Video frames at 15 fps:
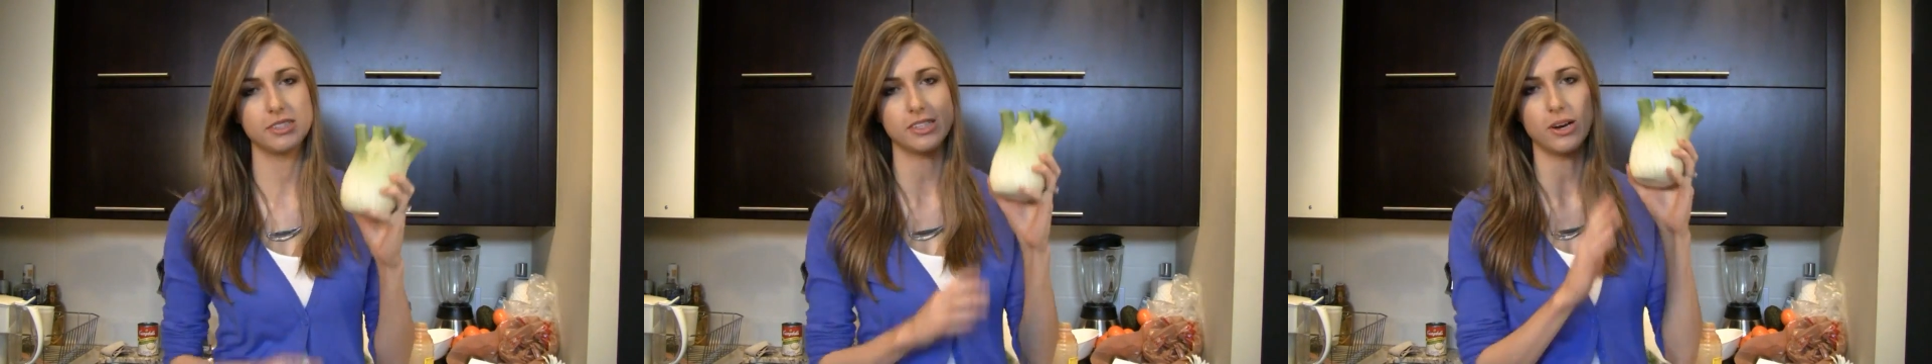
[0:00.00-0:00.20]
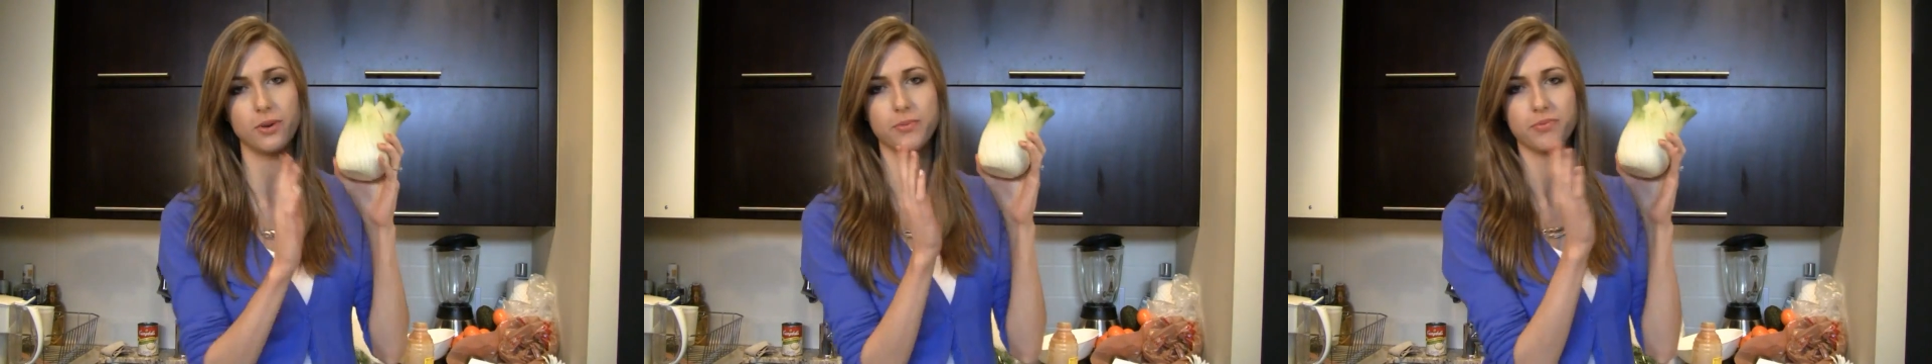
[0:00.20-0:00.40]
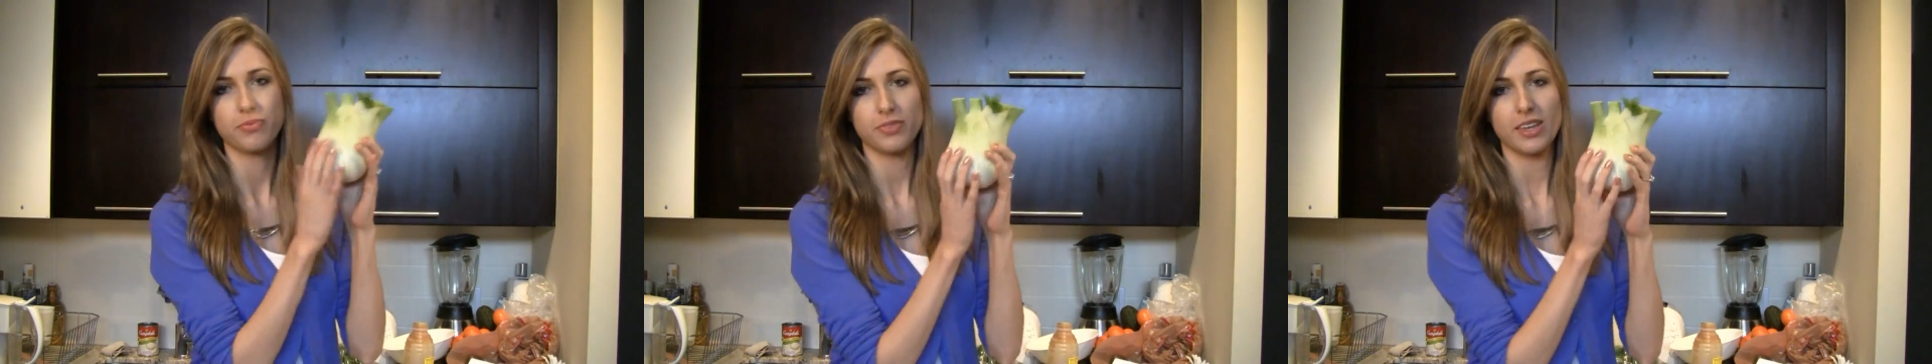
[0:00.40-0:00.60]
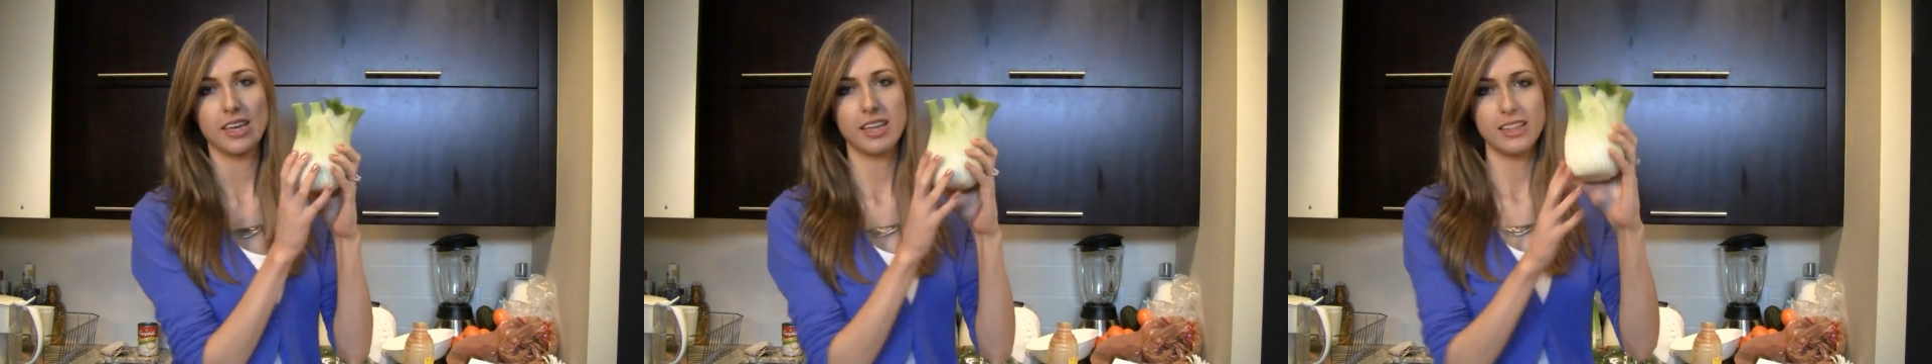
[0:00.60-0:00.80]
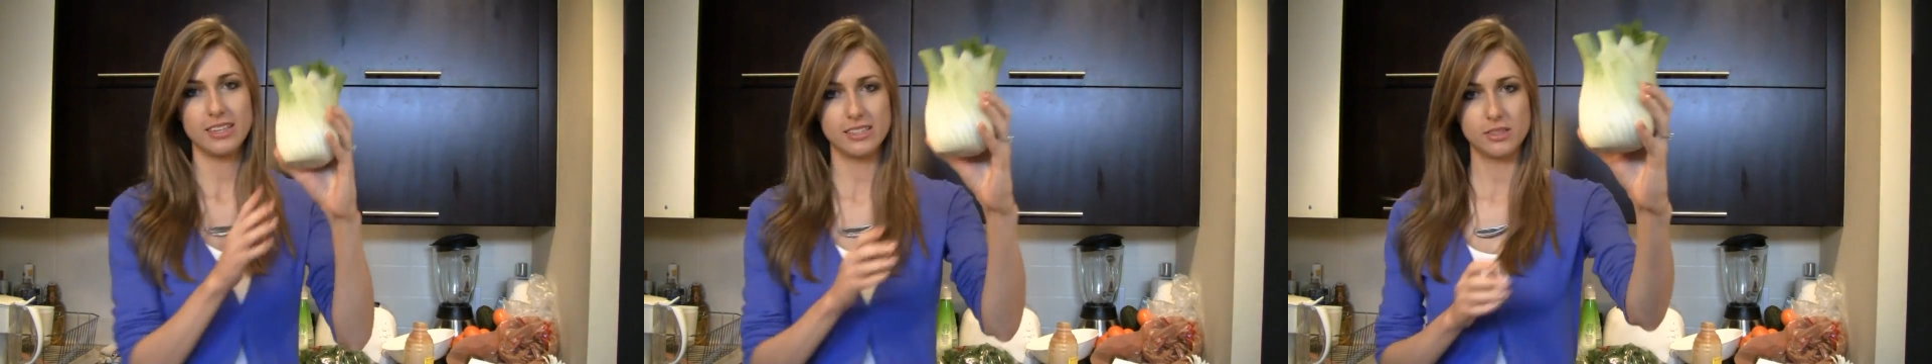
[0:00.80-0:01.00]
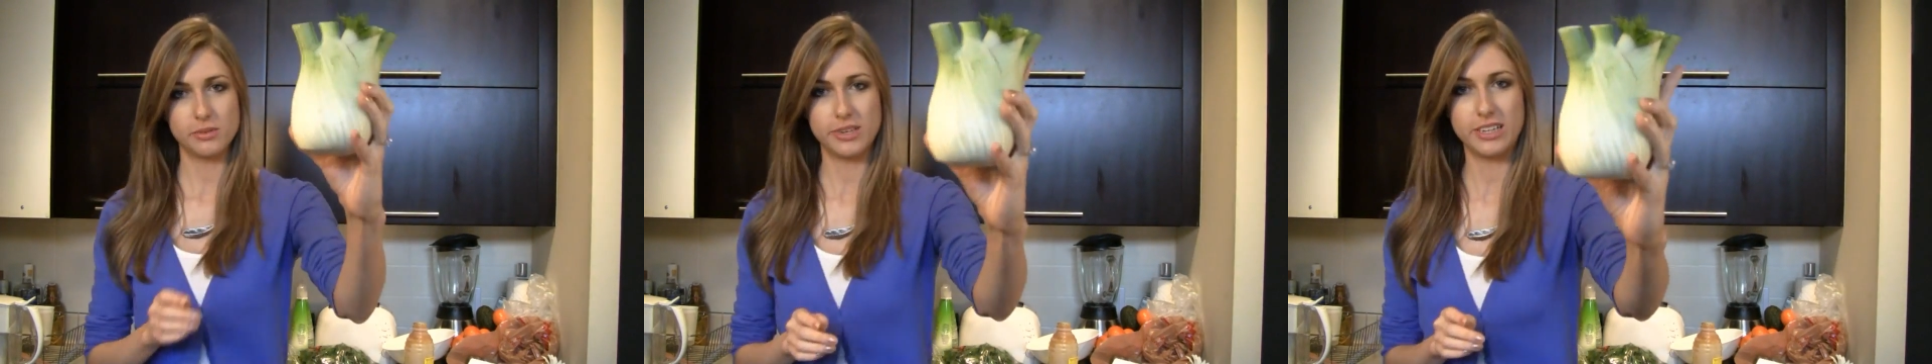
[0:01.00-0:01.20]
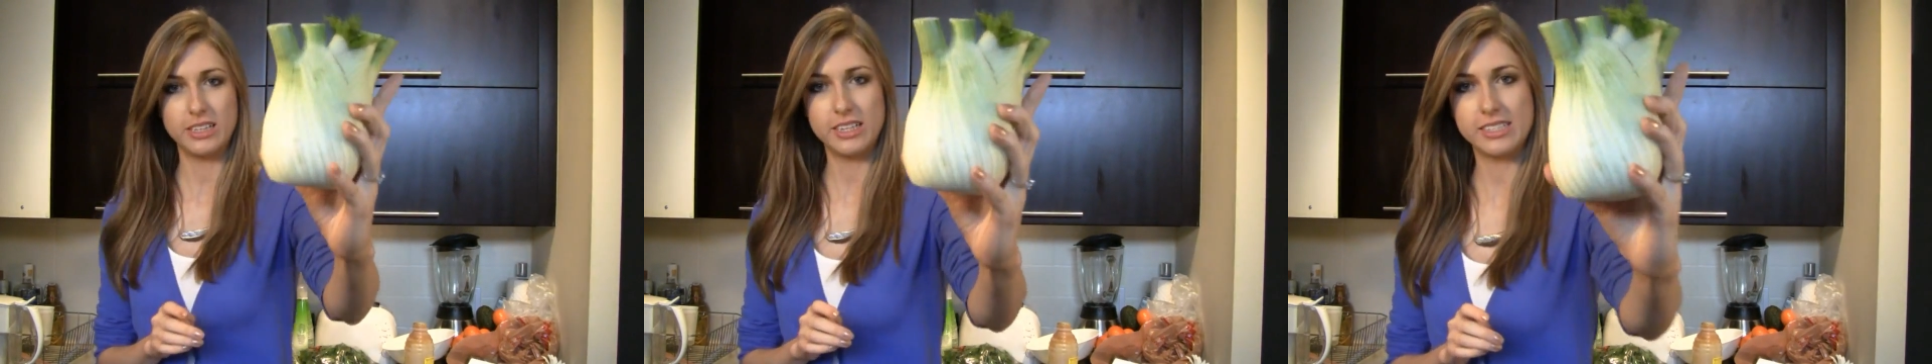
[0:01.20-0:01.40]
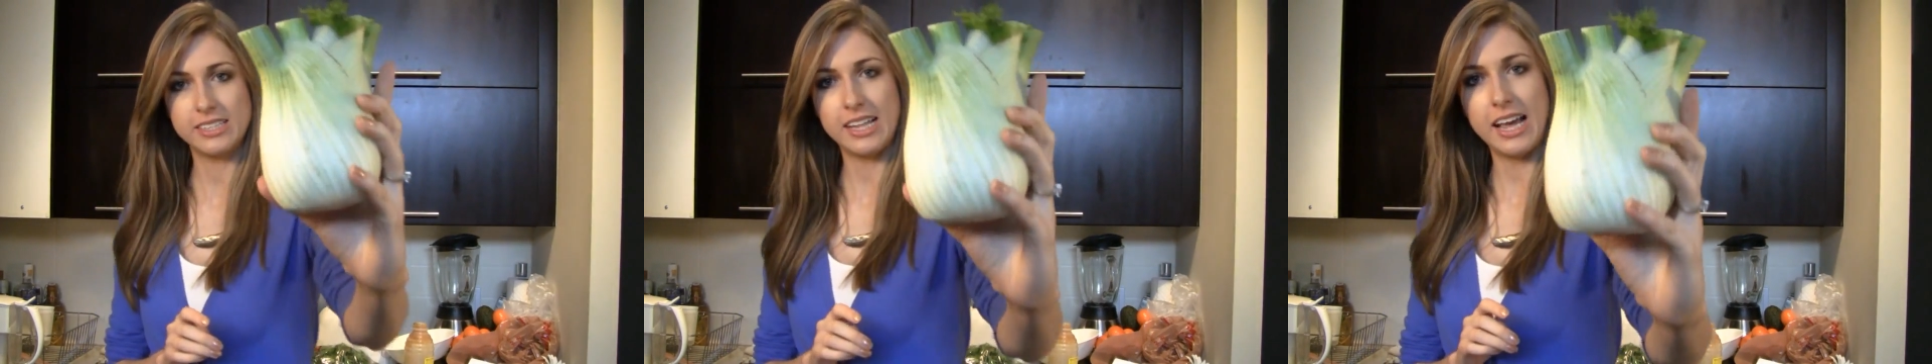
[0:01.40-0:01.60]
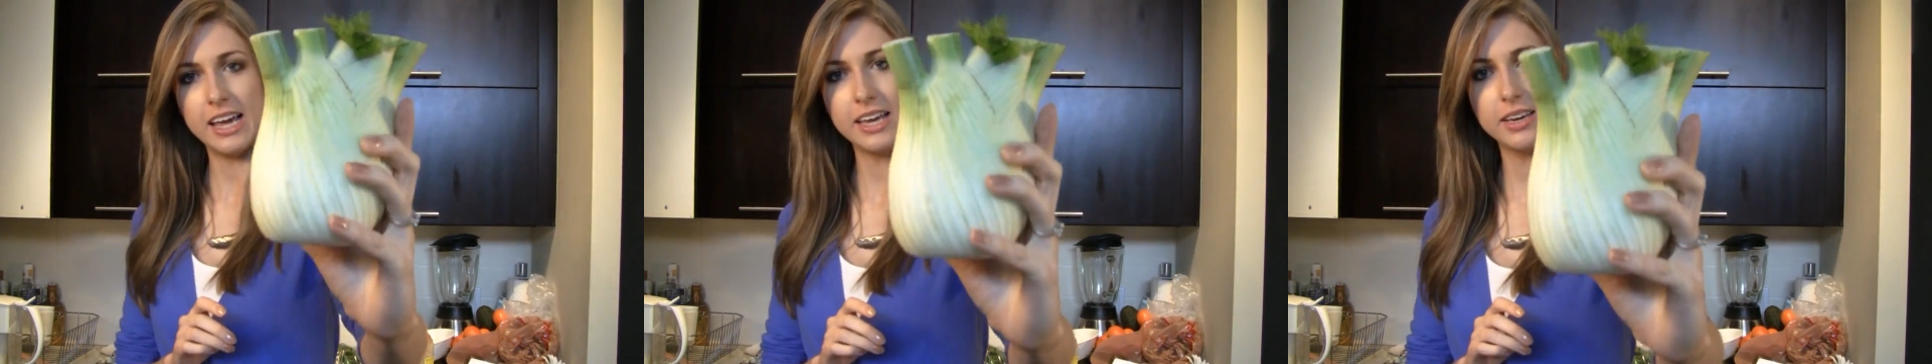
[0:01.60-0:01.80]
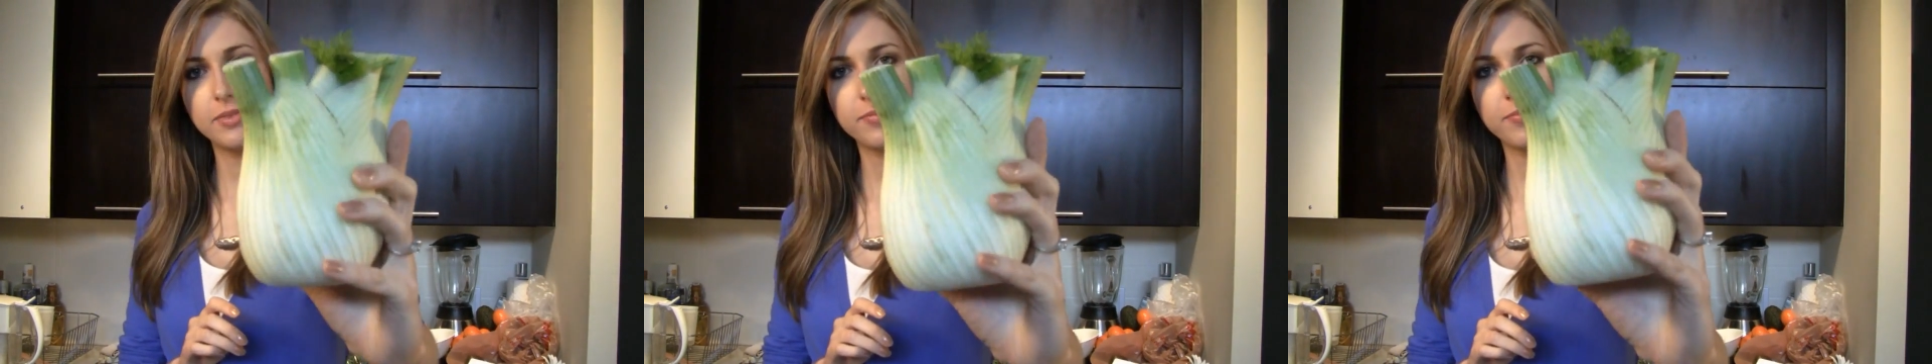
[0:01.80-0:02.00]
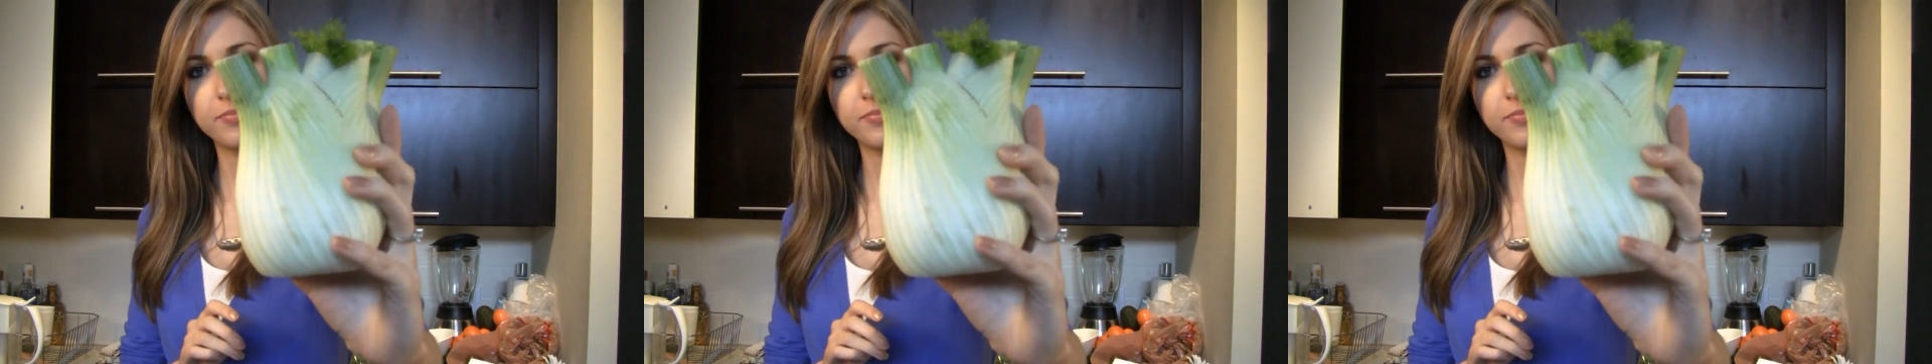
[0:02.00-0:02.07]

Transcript: So this is what it looks like.